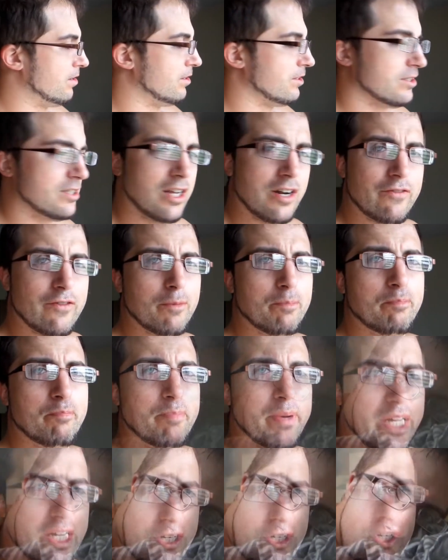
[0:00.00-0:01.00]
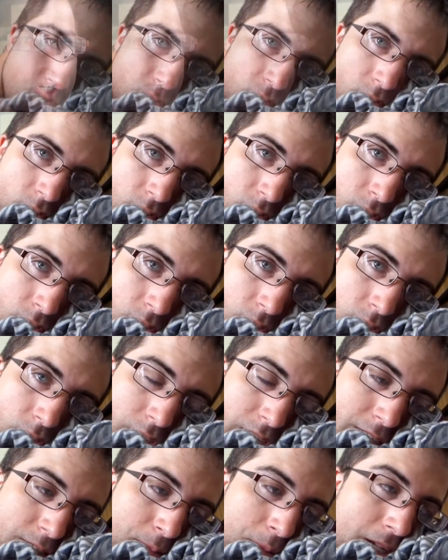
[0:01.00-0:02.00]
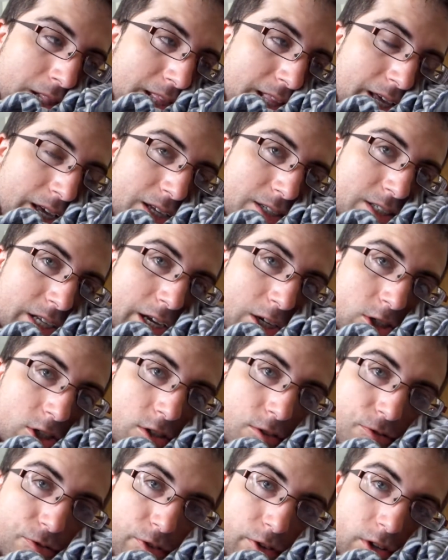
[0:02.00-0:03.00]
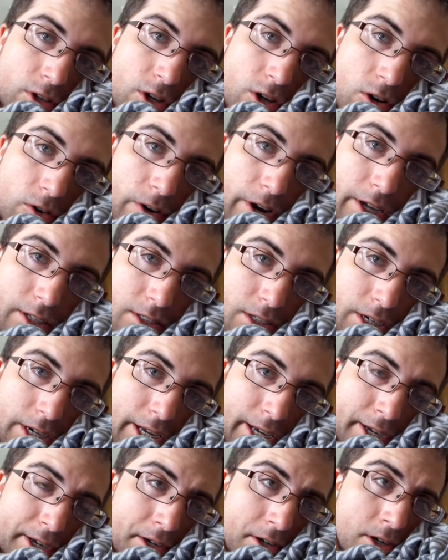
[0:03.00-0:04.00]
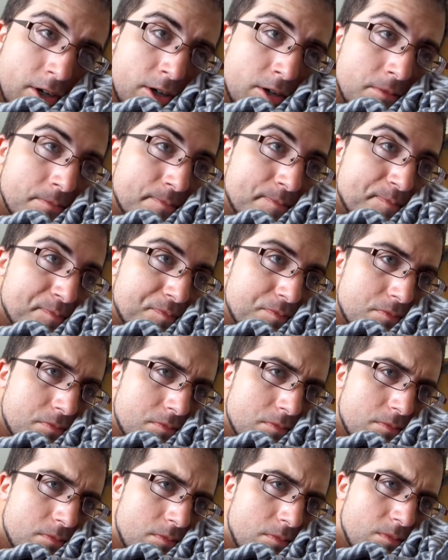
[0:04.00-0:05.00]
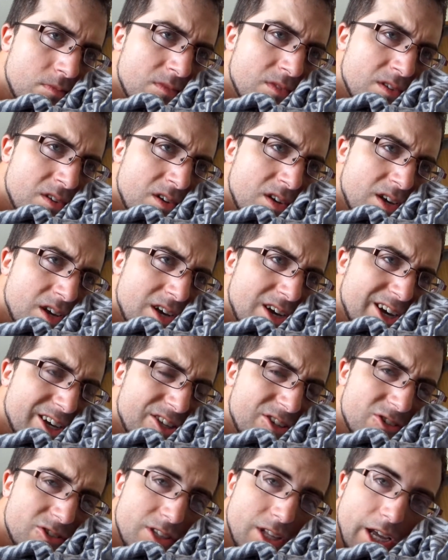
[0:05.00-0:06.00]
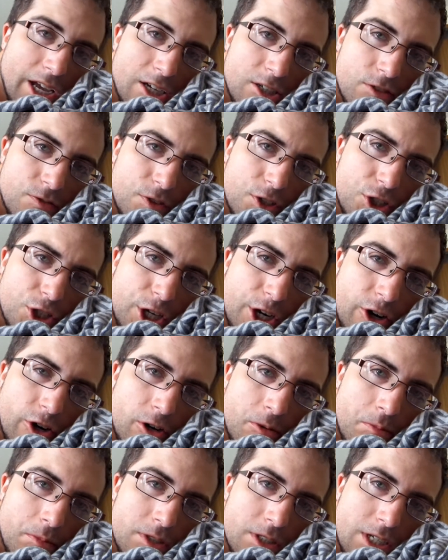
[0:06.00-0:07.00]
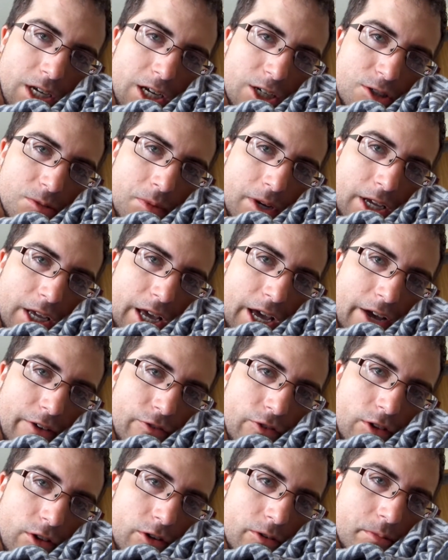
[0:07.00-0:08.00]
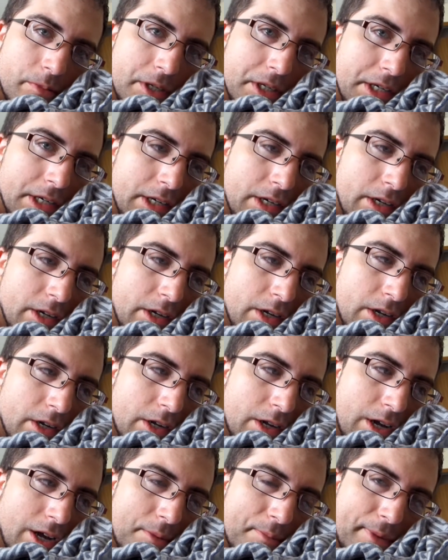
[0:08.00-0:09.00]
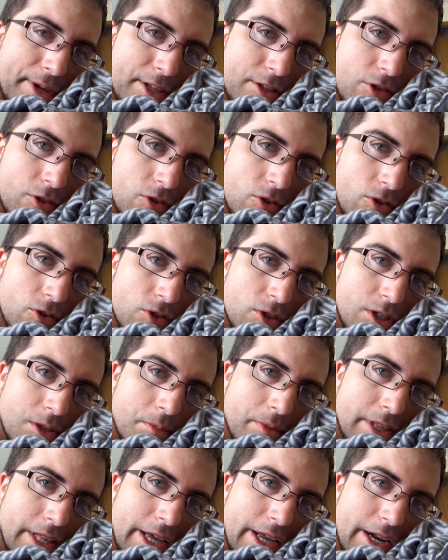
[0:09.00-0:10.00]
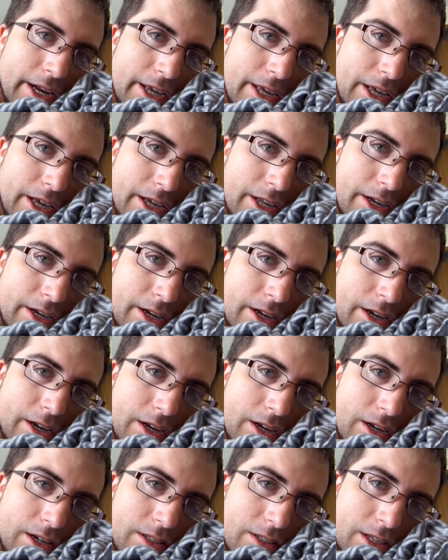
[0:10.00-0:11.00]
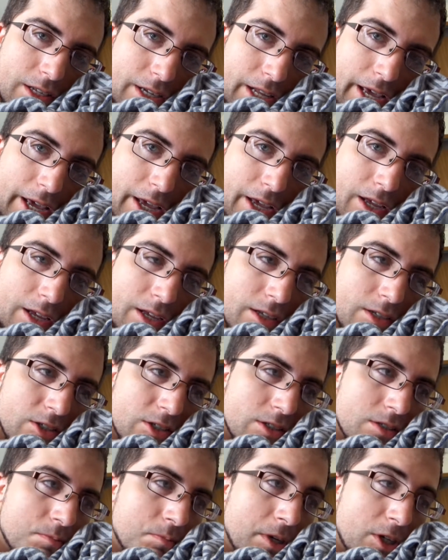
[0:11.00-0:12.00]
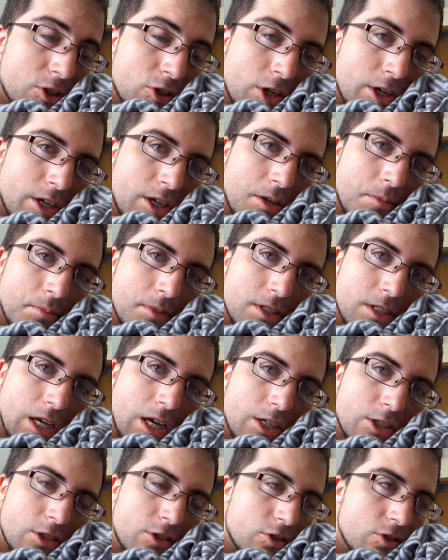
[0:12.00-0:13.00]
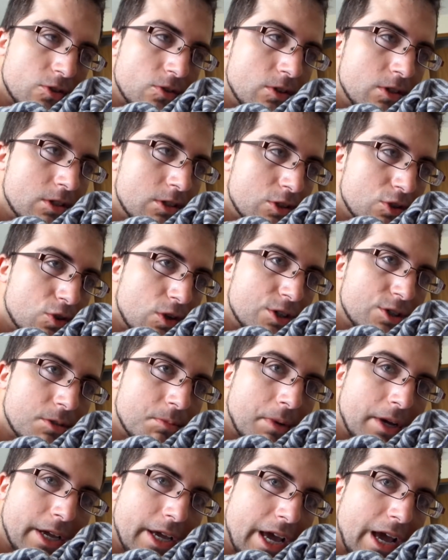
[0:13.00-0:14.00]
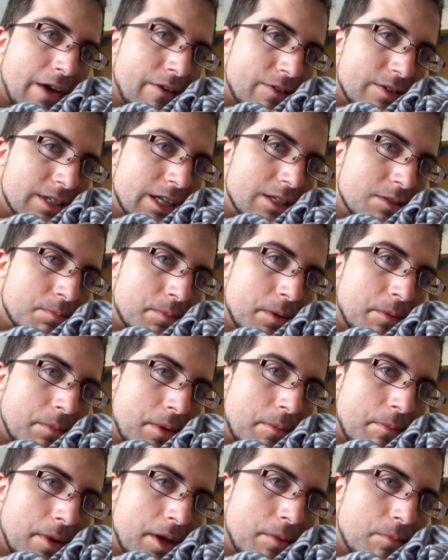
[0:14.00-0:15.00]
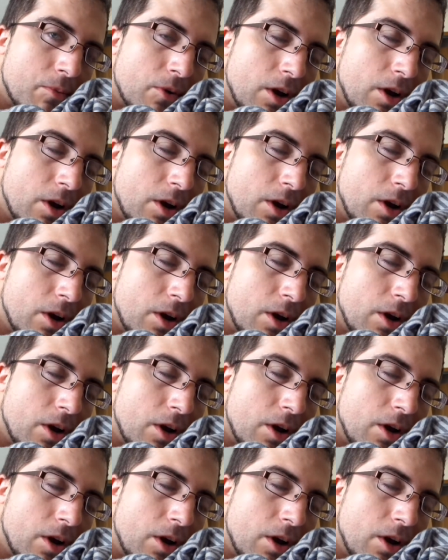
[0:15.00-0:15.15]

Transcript: Son of a bitch. You guys, my leg's actually feeling all right today. I used the edge of a chair to massage my calf a little bit. I may do some of that again today. Just make sure I keep massaging through it and stretching my calf because that's been my main